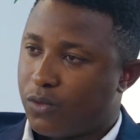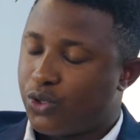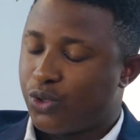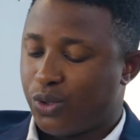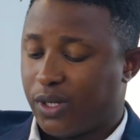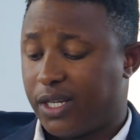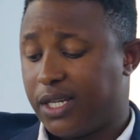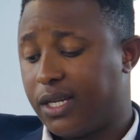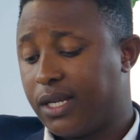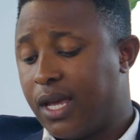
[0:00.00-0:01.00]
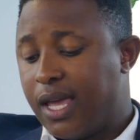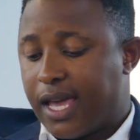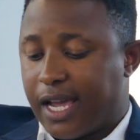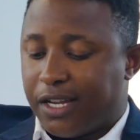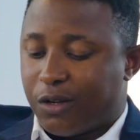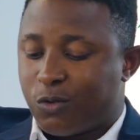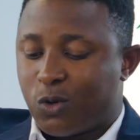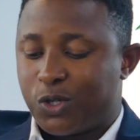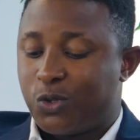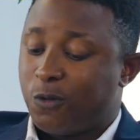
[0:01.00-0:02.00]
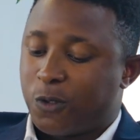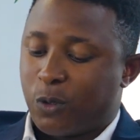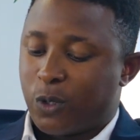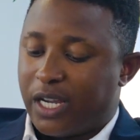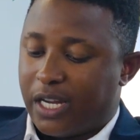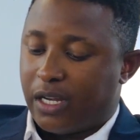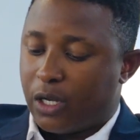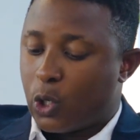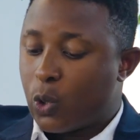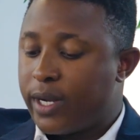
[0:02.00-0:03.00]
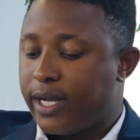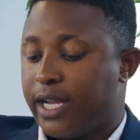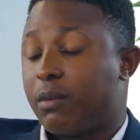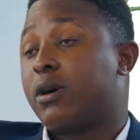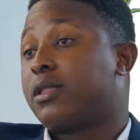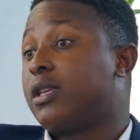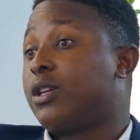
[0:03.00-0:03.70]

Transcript: True, indeed. And of course, you've spoken glowingly about the